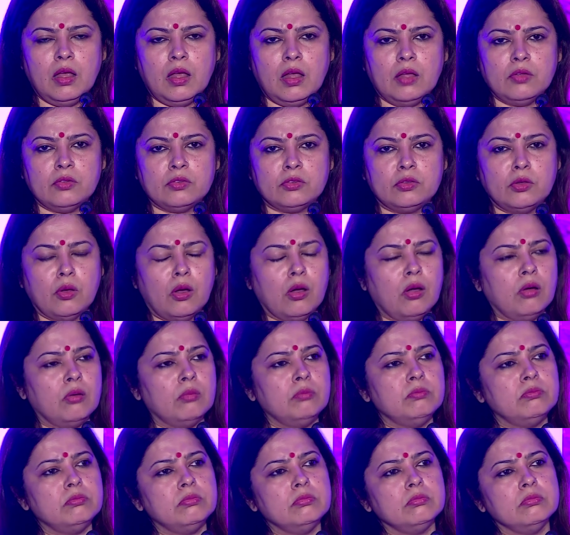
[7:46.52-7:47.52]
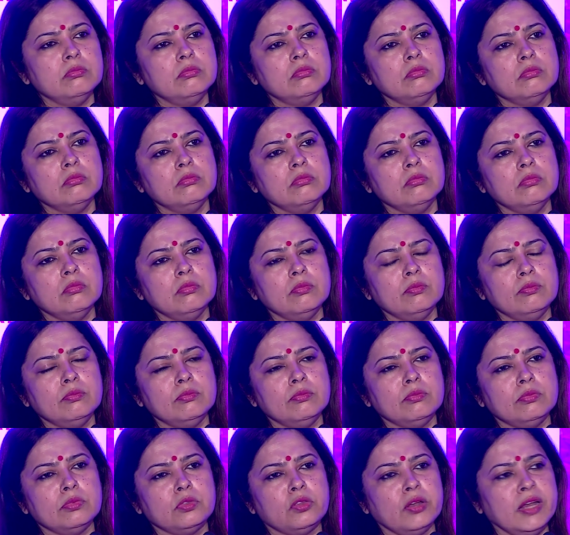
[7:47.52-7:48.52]
So
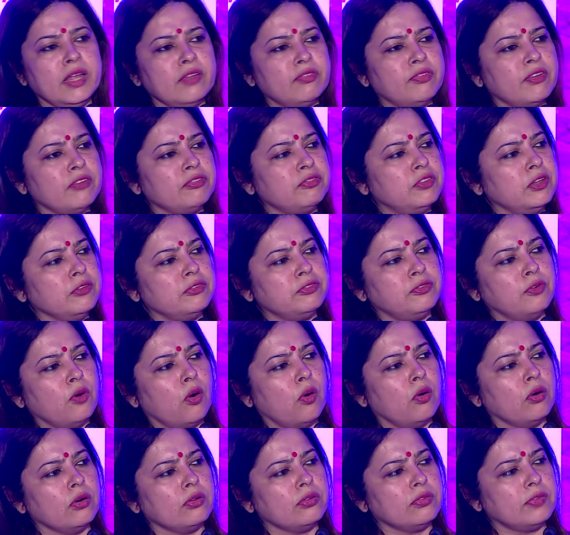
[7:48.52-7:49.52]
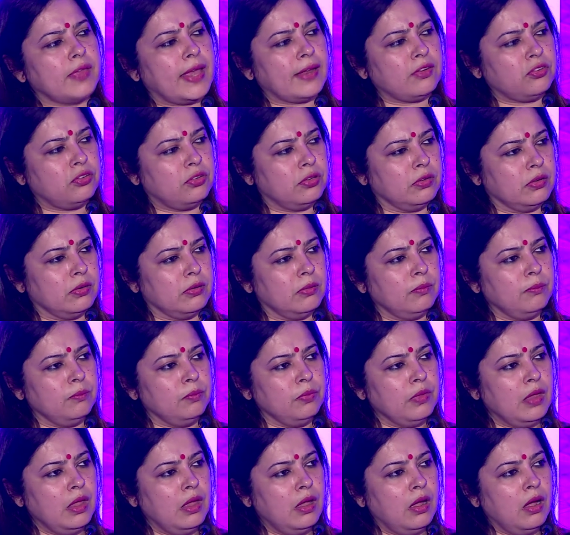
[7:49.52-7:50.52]
354 section
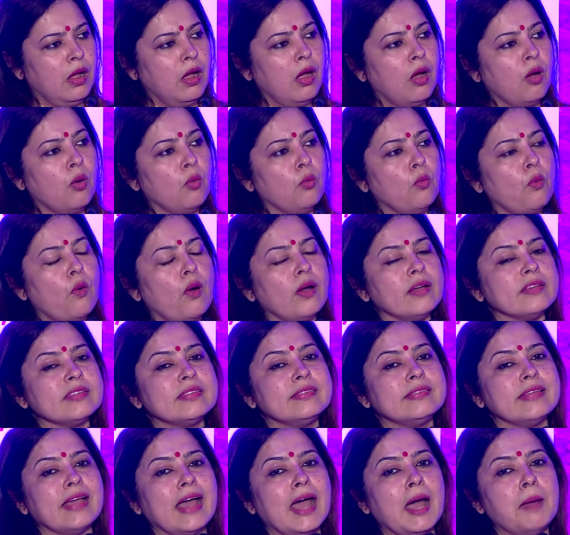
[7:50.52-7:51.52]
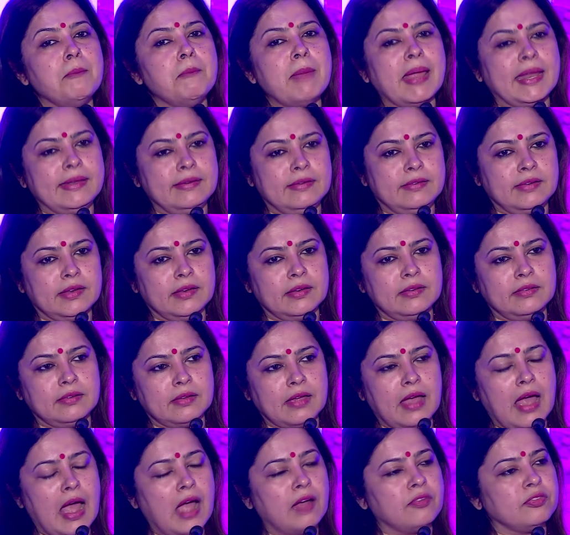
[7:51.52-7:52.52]
was amended
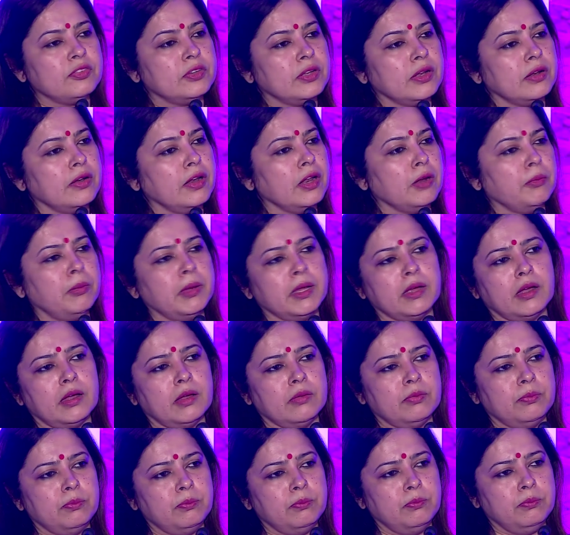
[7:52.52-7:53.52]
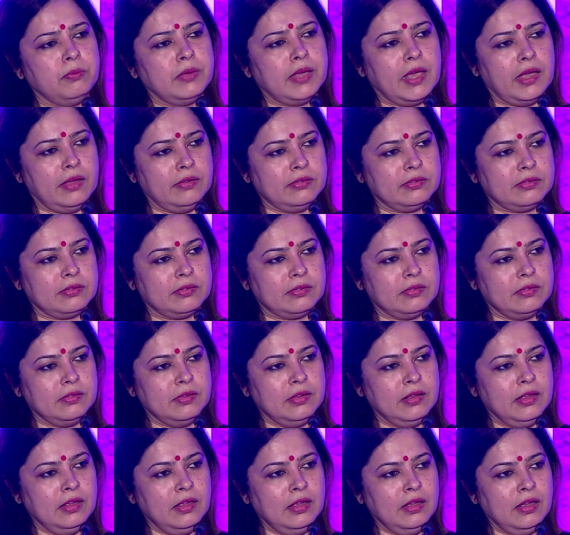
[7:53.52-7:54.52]
after Nirbhaya case.
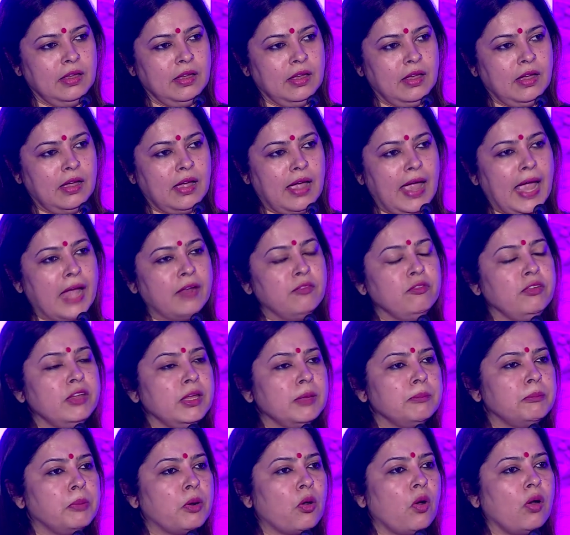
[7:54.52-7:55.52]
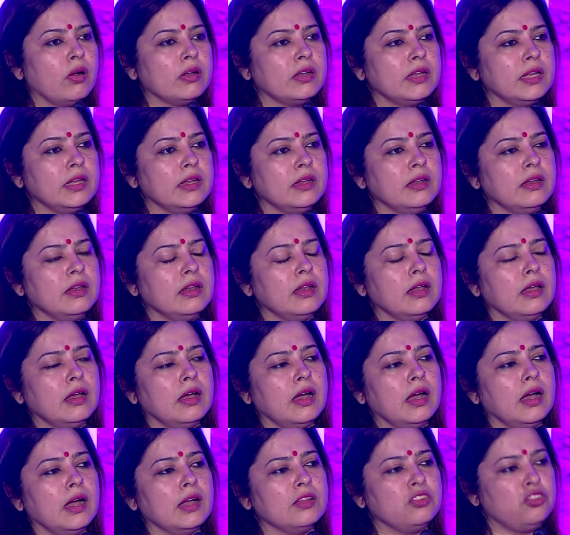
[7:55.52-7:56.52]
And we brought in
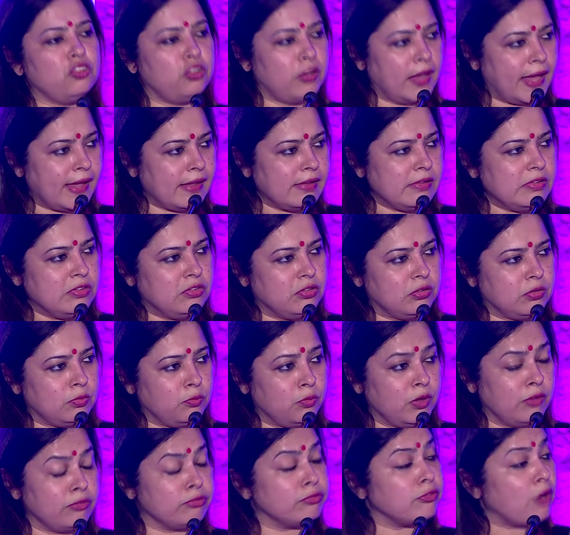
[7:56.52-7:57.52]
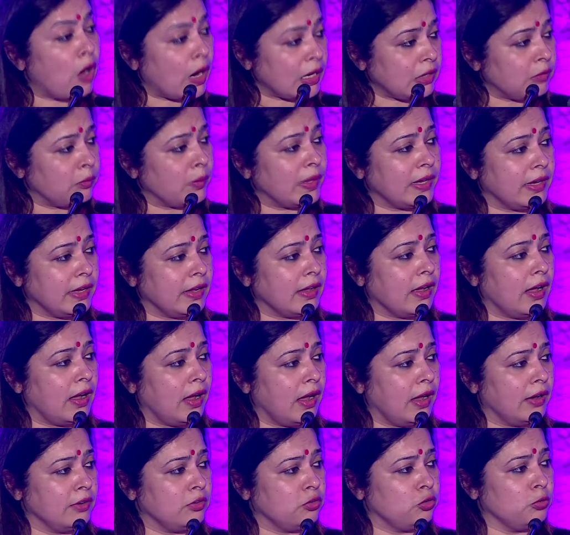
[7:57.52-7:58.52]
a change. We fought very
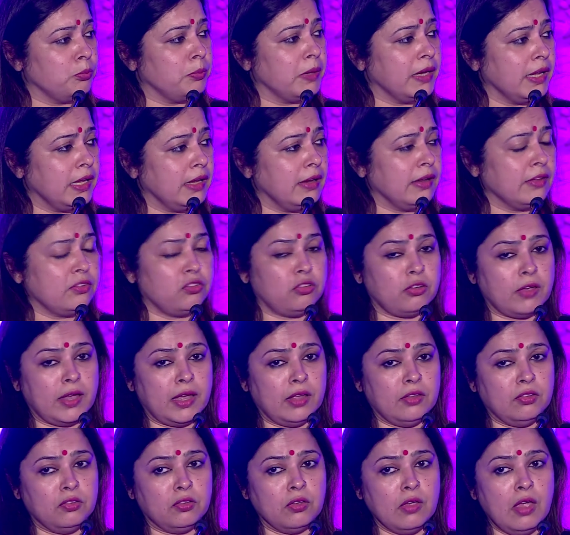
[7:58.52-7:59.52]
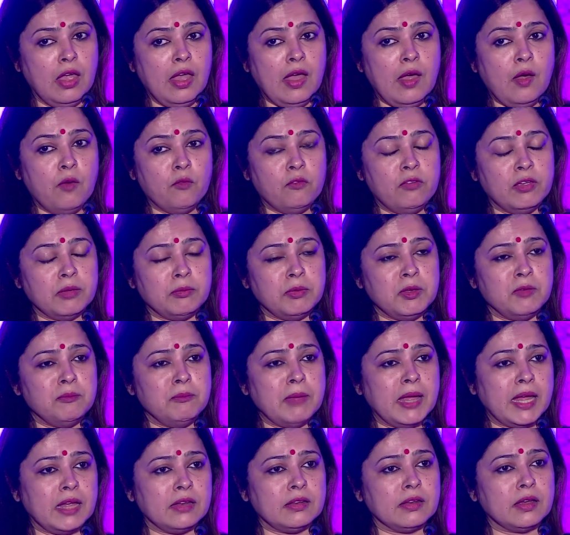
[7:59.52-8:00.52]
hard to bring in a change where we
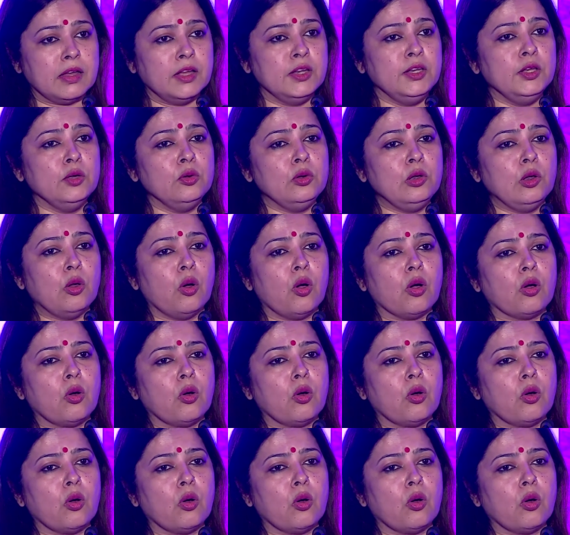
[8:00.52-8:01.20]
made a new law